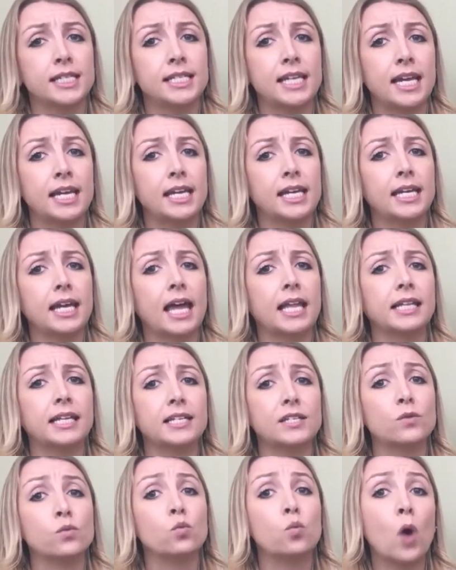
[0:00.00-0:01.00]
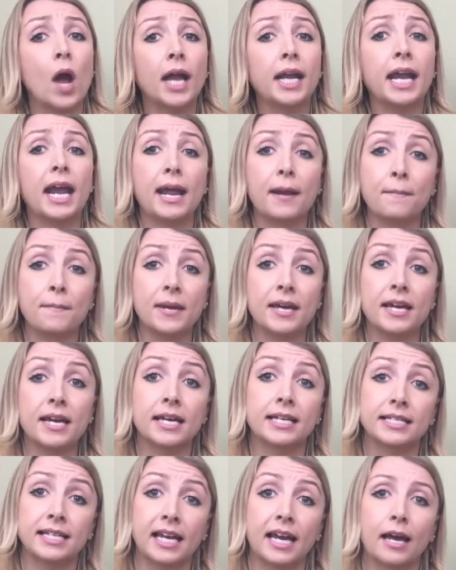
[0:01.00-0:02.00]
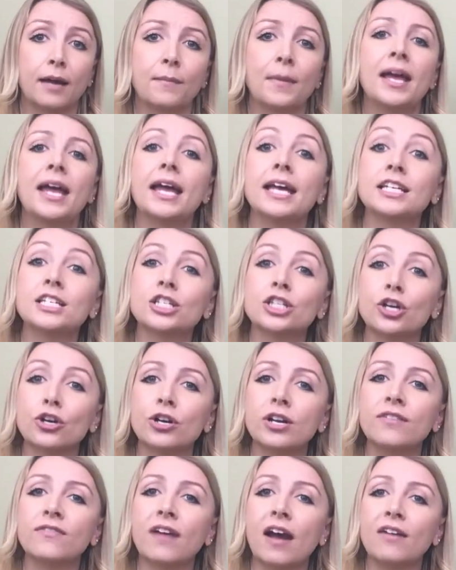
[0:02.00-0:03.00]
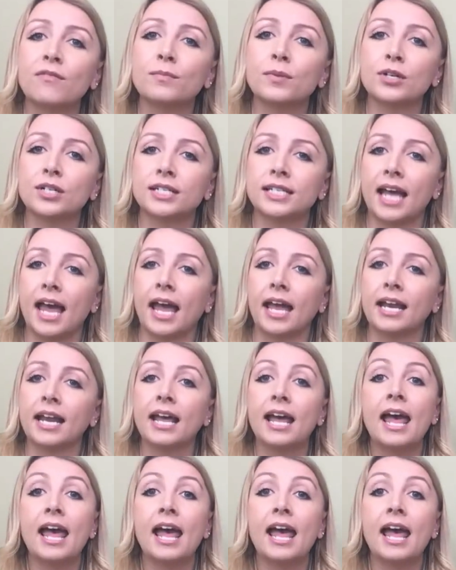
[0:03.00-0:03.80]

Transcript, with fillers: taking at least one A P exam is thirty-five percent.